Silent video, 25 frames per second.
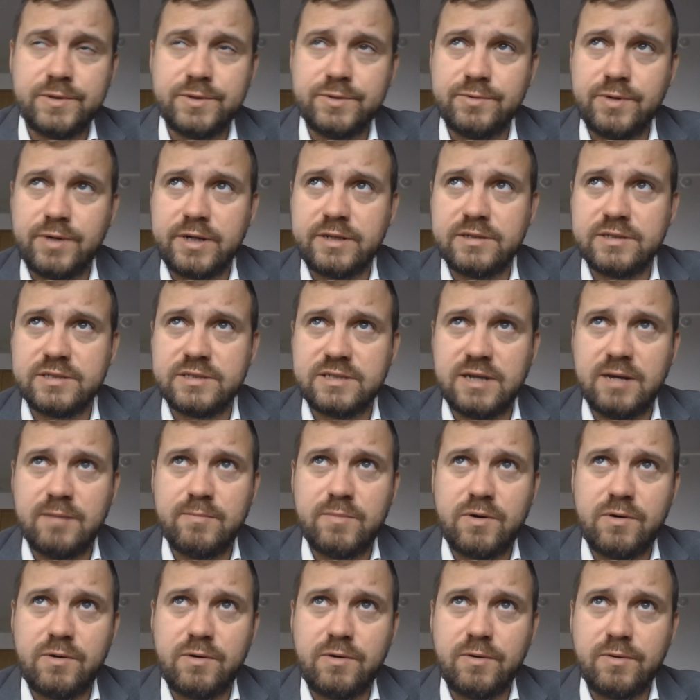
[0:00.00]
during the
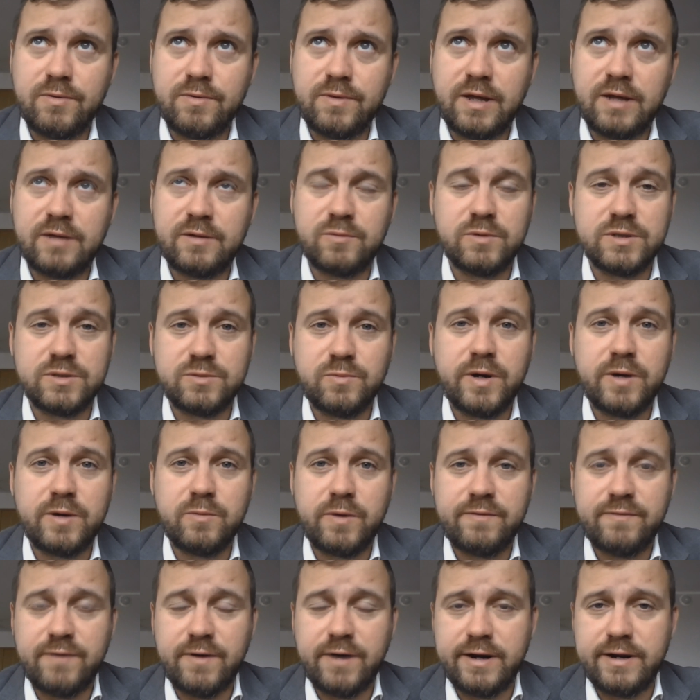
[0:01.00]
summer. That was when we